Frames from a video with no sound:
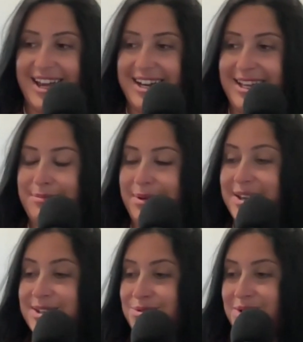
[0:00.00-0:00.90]
and he
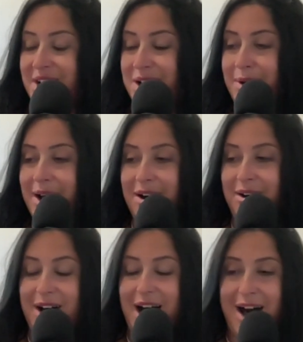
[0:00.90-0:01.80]
plays really
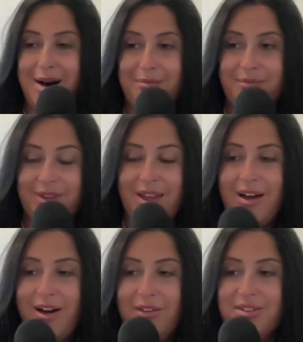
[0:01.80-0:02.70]
well
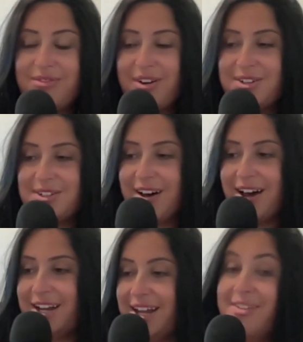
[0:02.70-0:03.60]
on the first
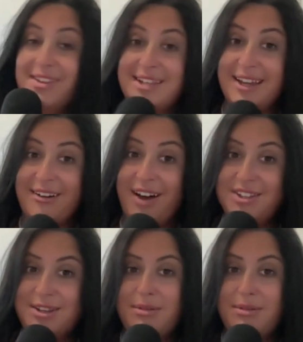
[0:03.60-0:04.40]
line and the second line too.